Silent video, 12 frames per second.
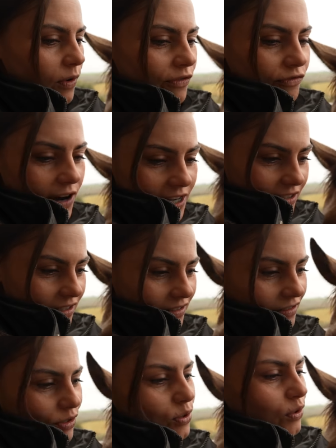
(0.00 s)
what Fred
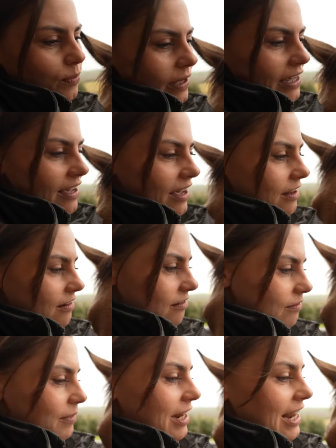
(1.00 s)
taught me
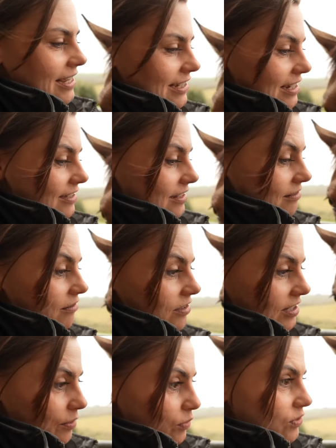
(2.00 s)
in my last lesson,
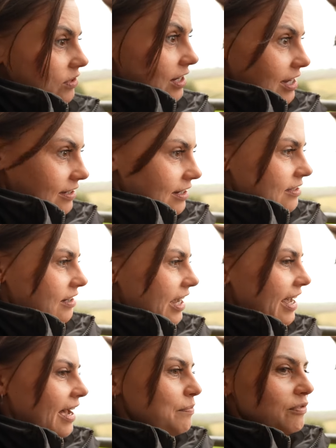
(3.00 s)
because that was the last lesson that
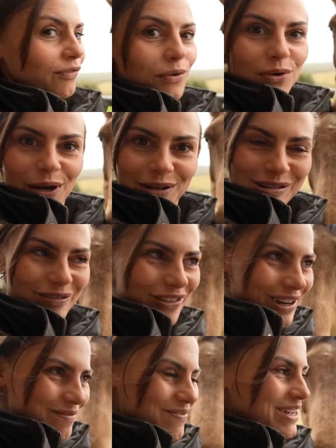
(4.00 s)
I had before going to
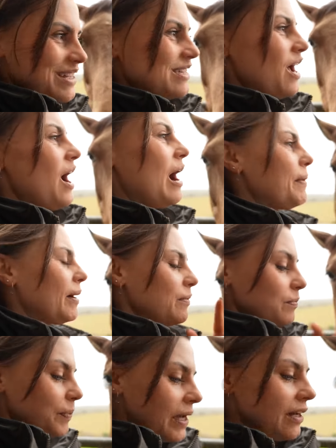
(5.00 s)
Philippines,
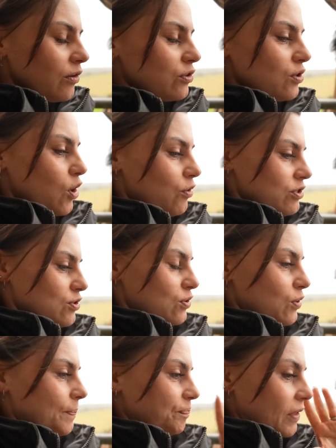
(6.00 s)
about being on your
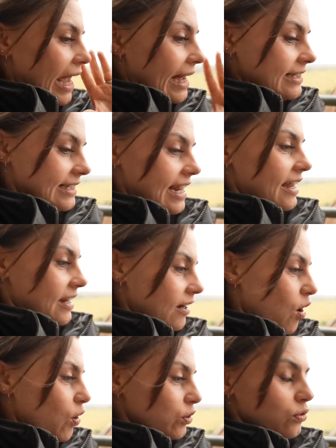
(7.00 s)
corridor and staying
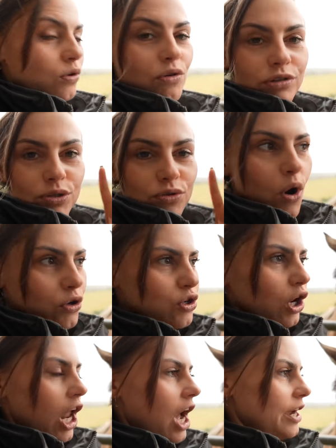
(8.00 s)
on your corridor, on
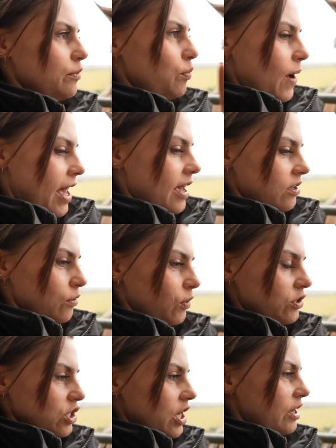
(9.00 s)
your line, where you
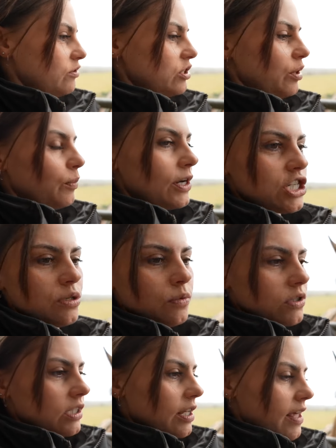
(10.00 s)
want to go. So when she
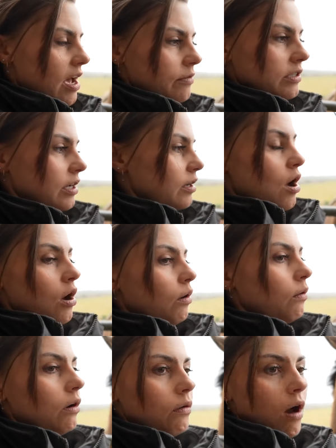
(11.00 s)
was like that, I was like,
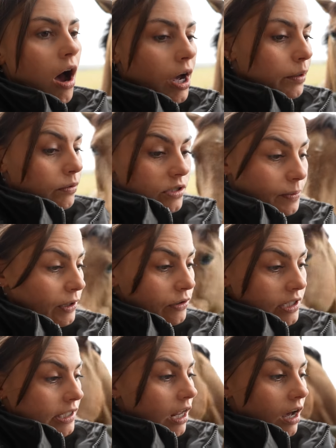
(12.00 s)
well, I want to be on
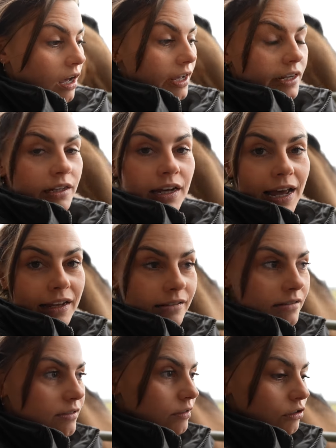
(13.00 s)
this line,
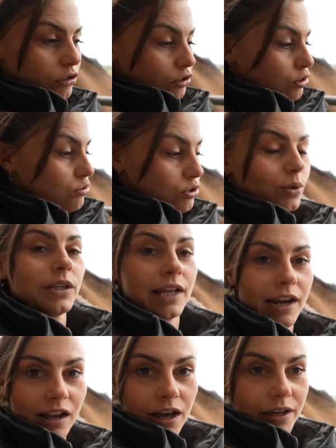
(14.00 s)
and you join
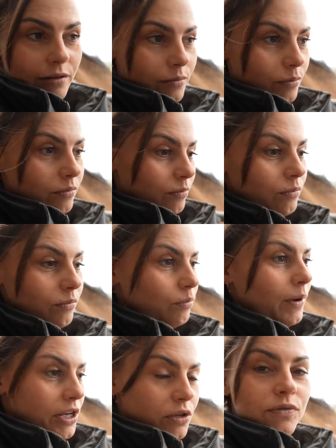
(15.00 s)
that line
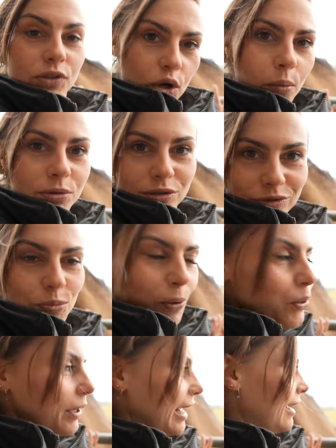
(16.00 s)
when you've stopped
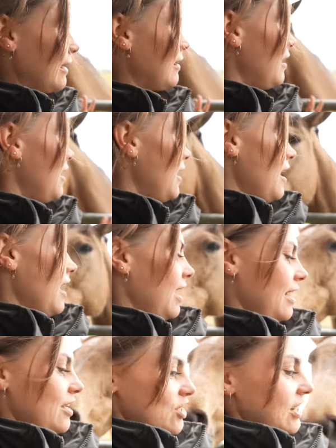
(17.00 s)
spooking.
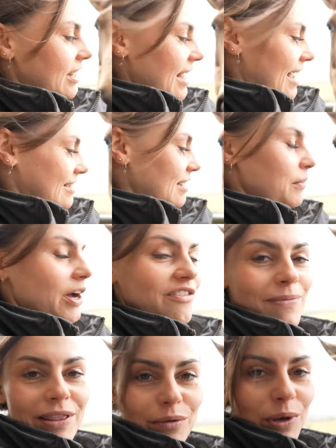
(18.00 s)
And actually, yes, that might have
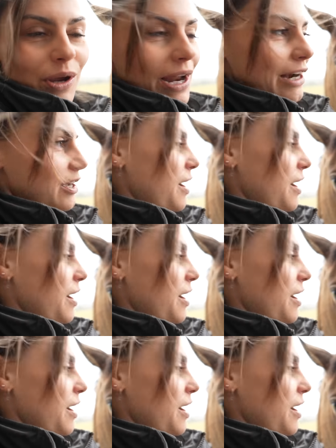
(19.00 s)
meant that we only had a